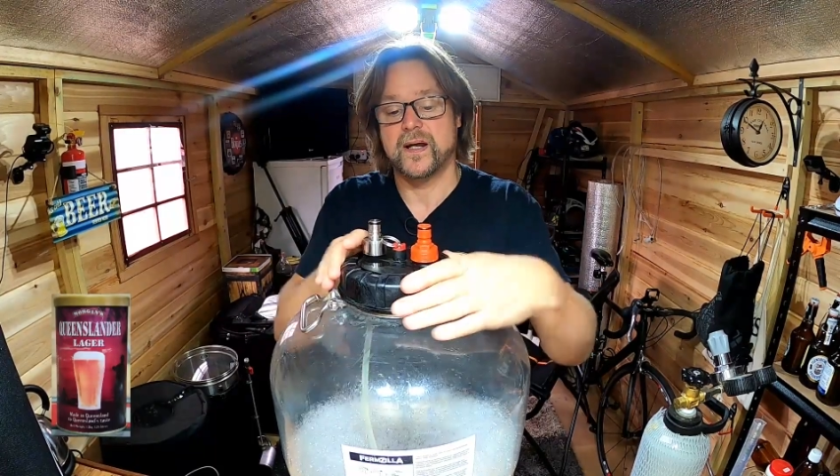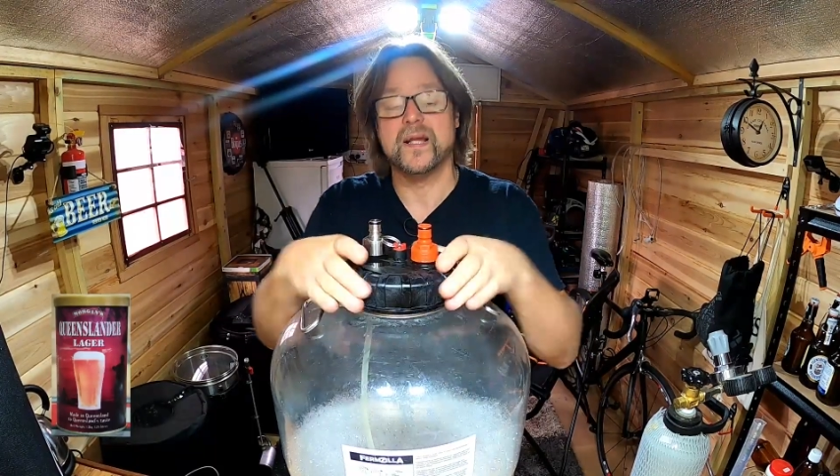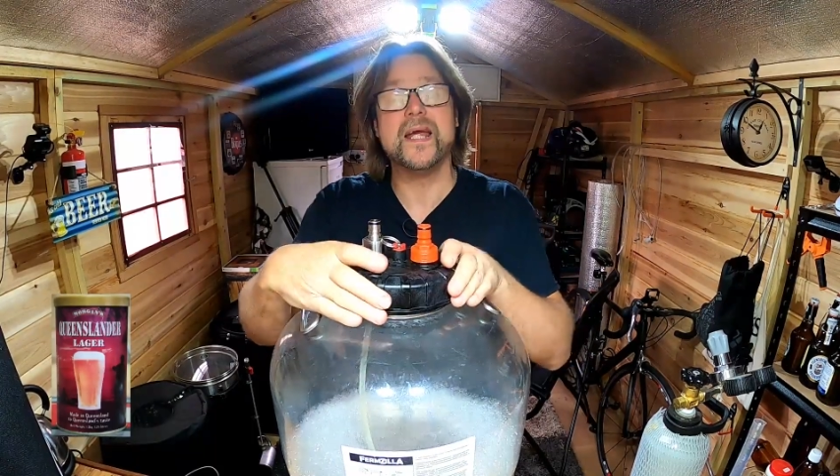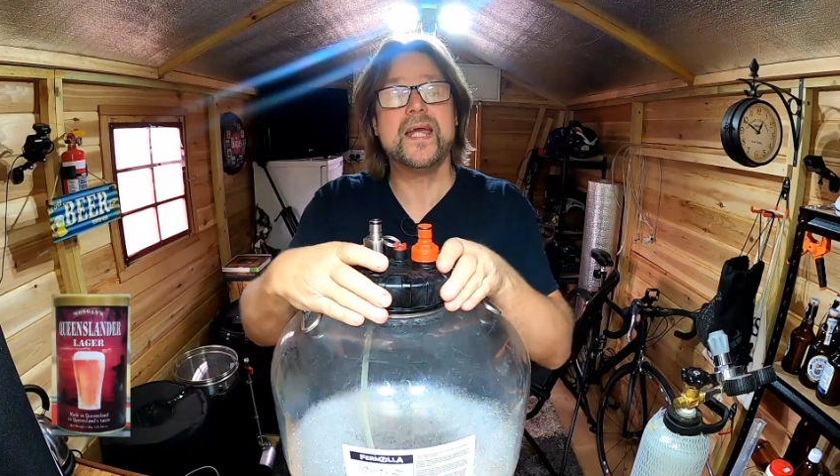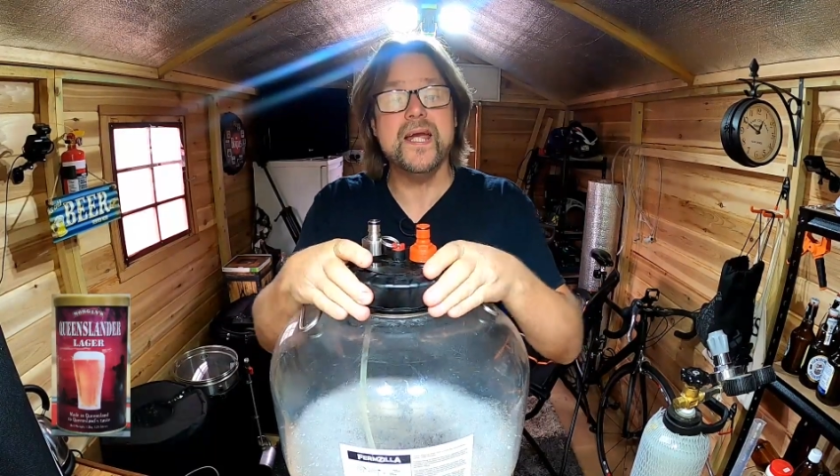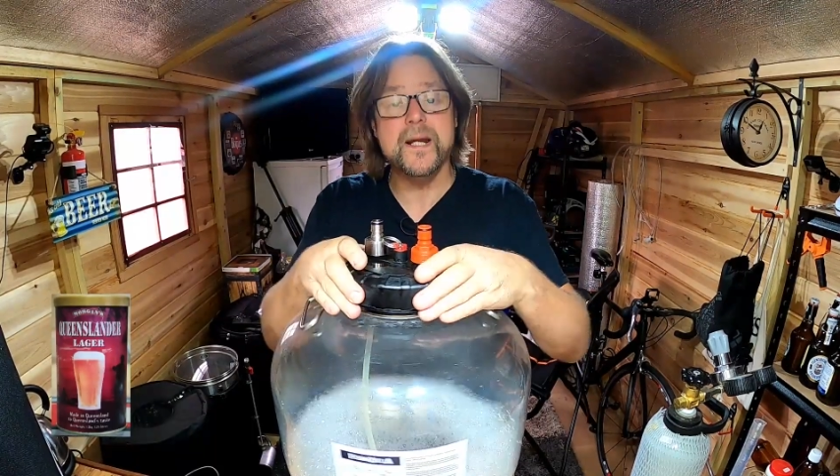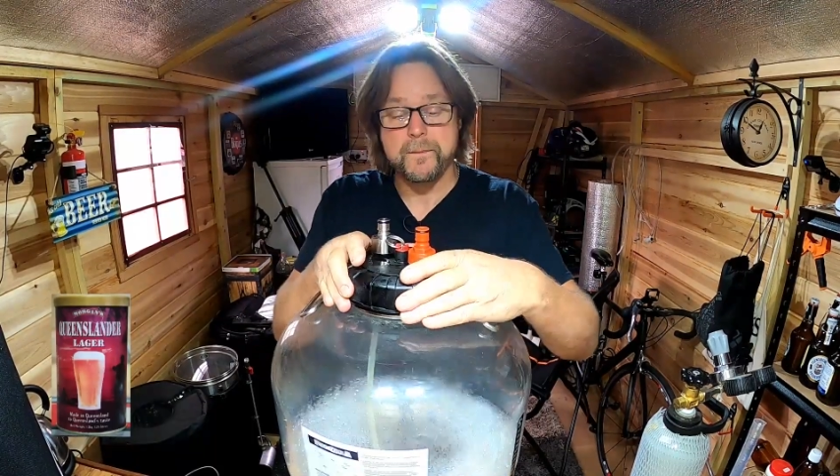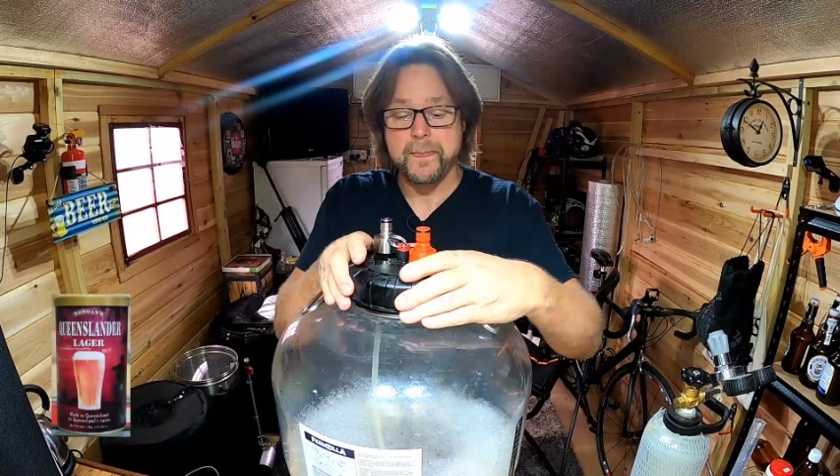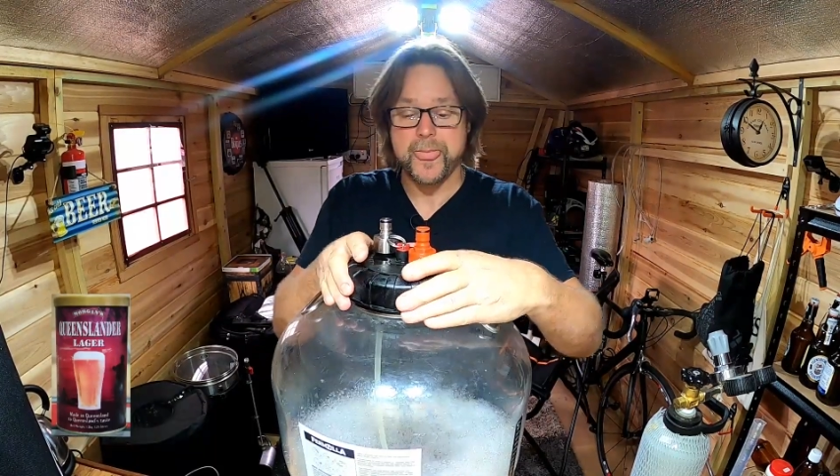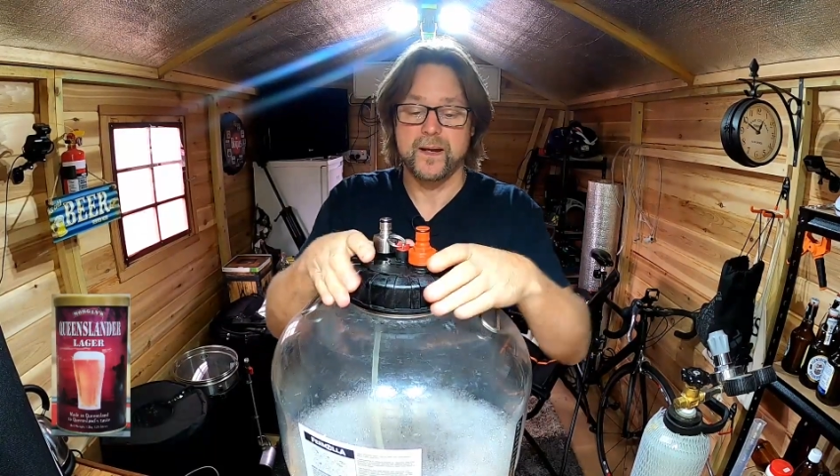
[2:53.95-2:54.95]
leaking.
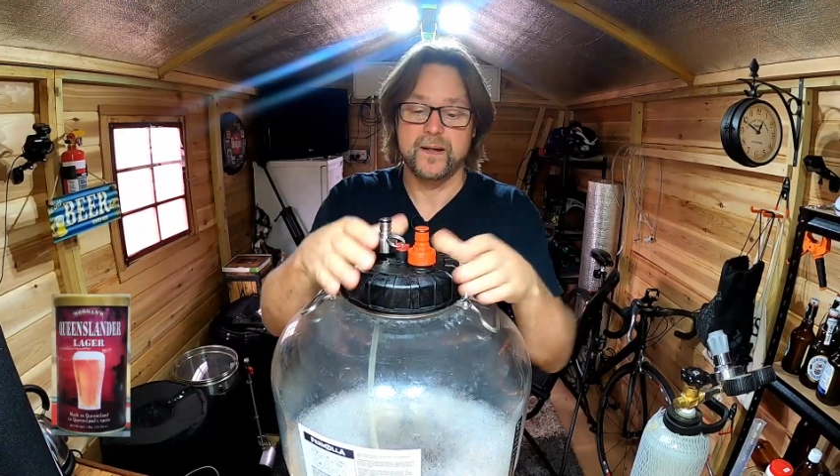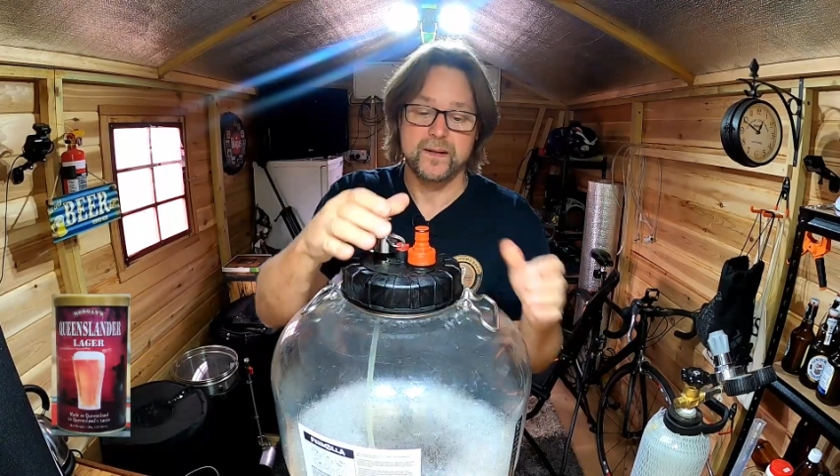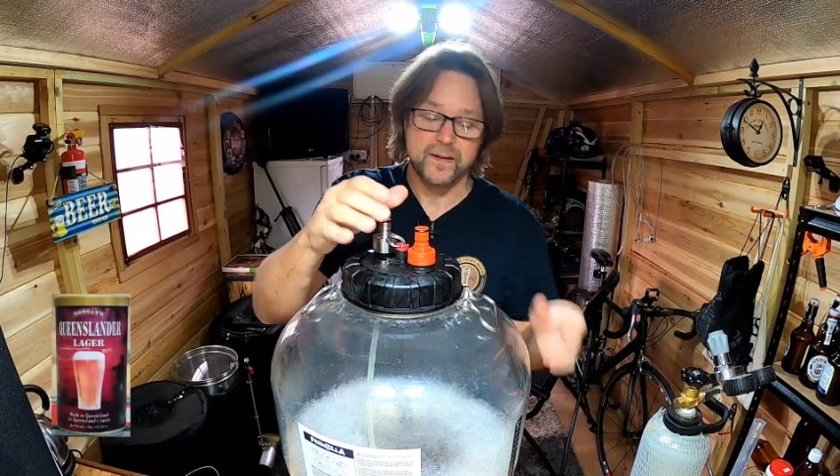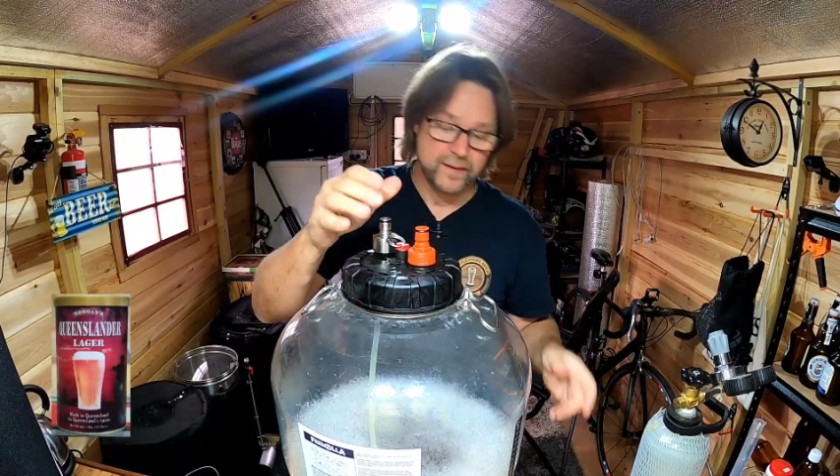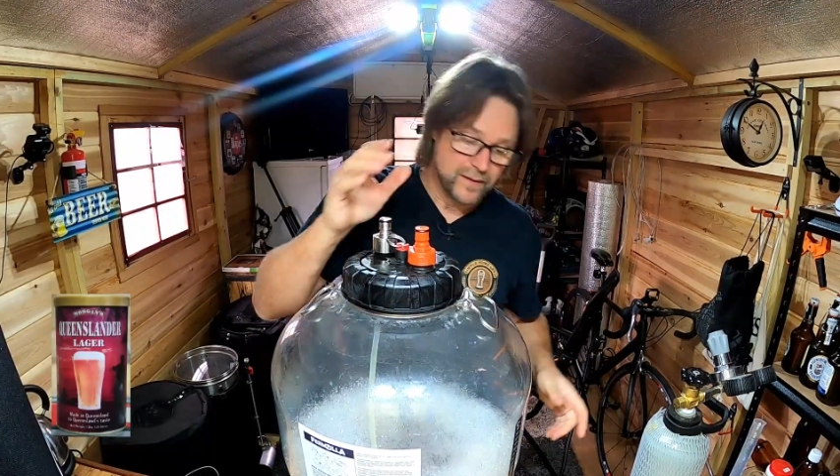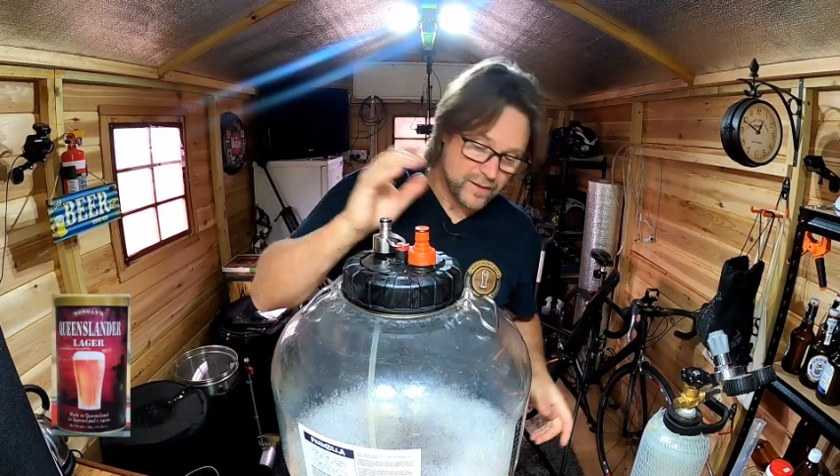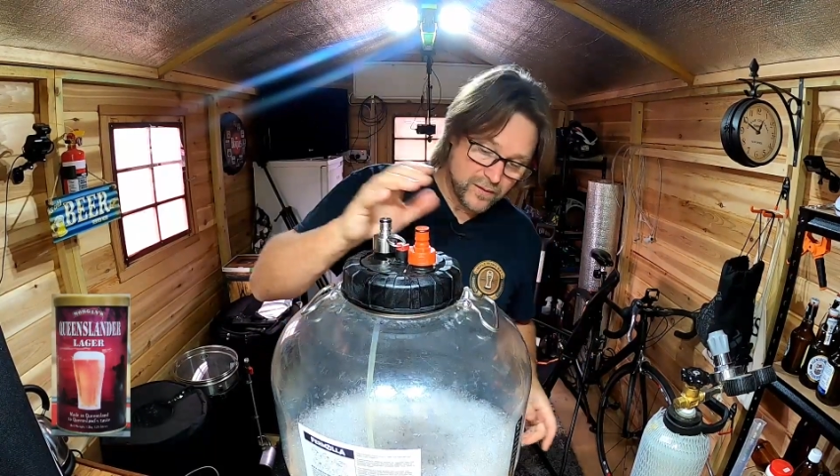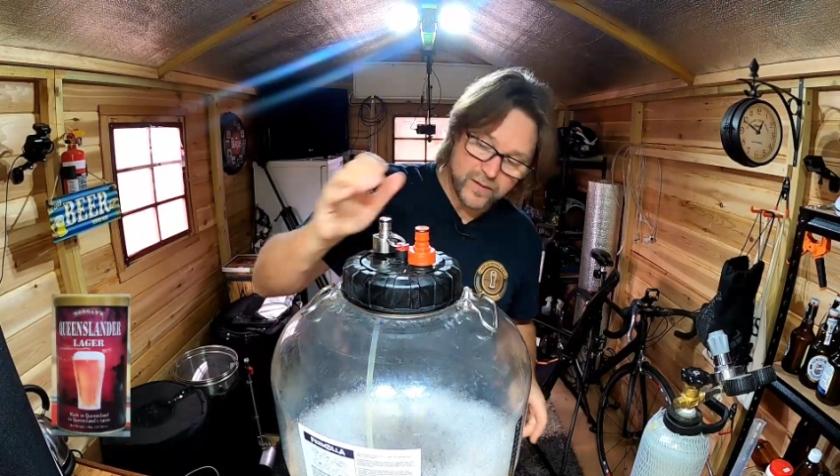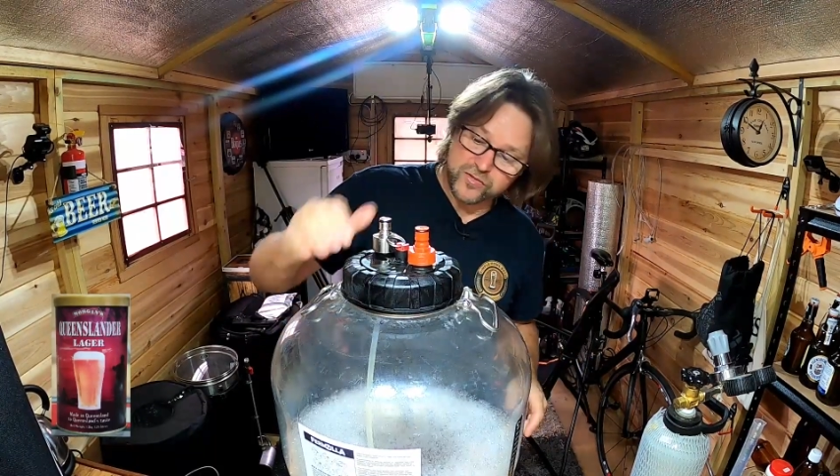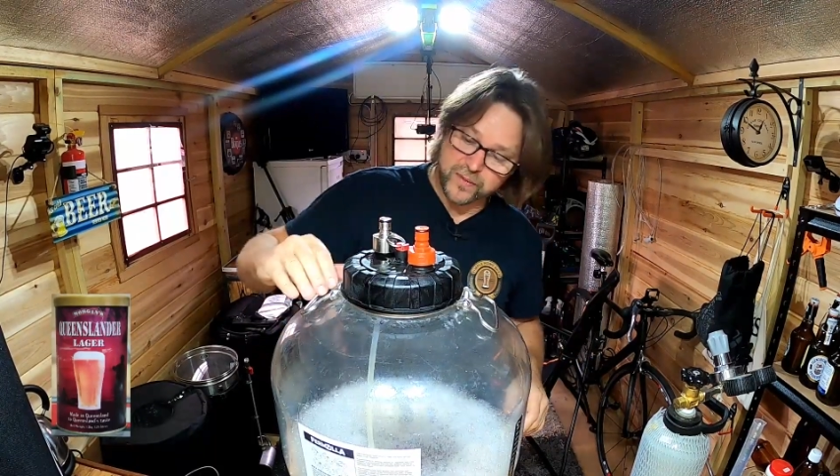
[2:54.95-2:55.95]

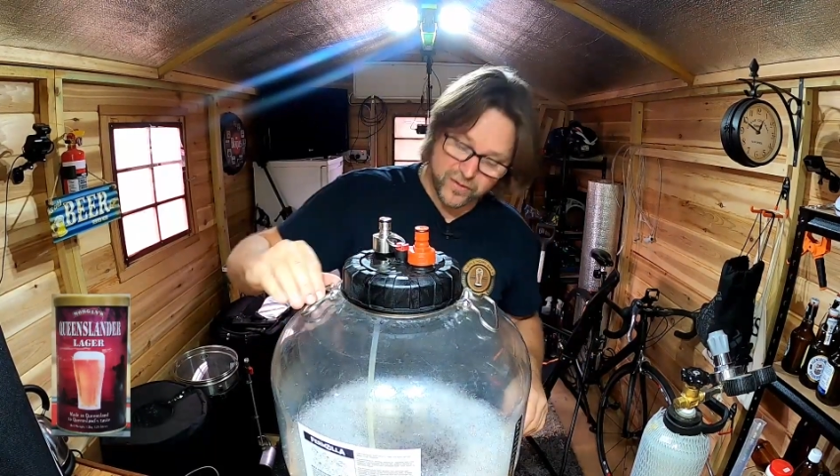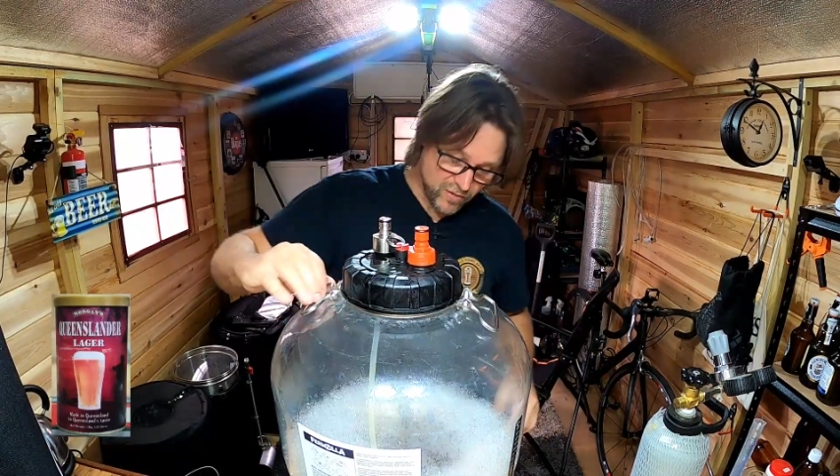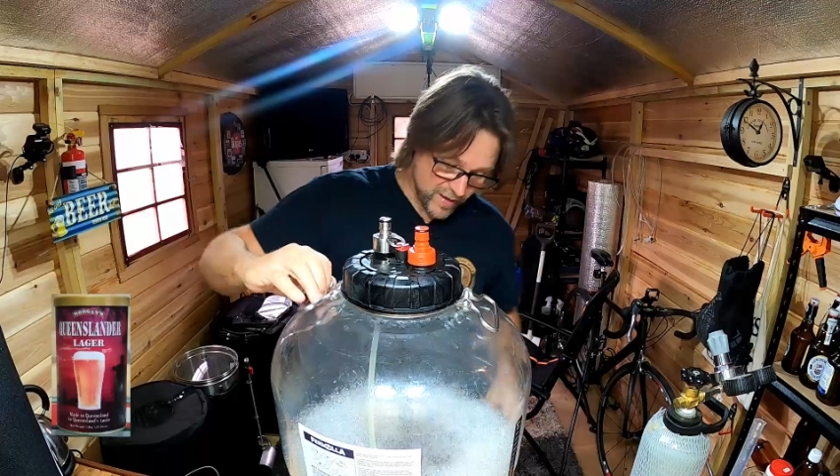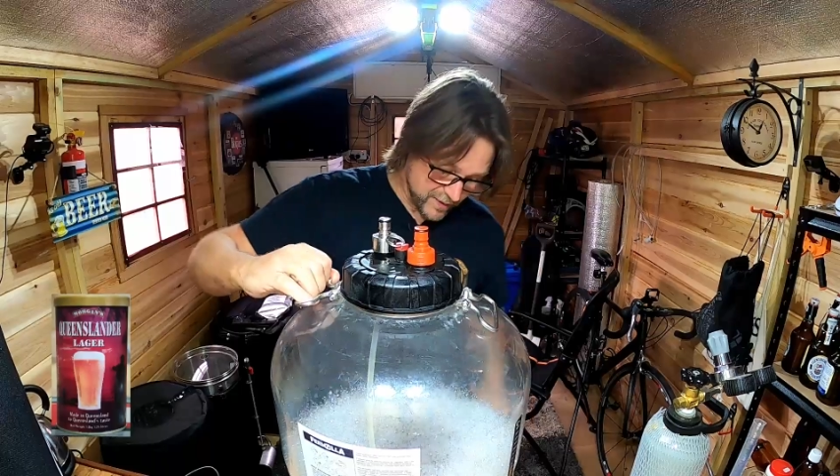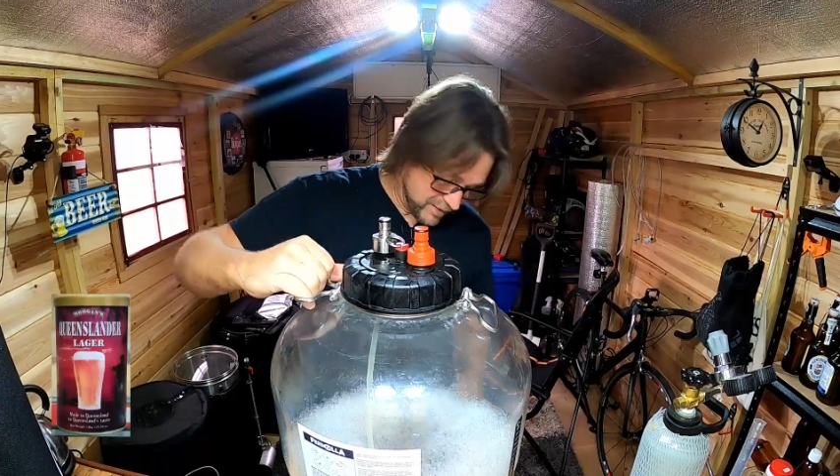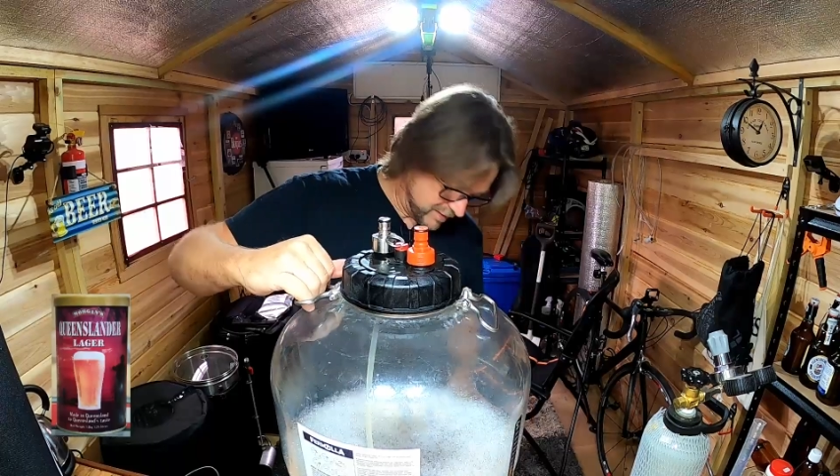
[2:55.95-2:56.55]
It's been great.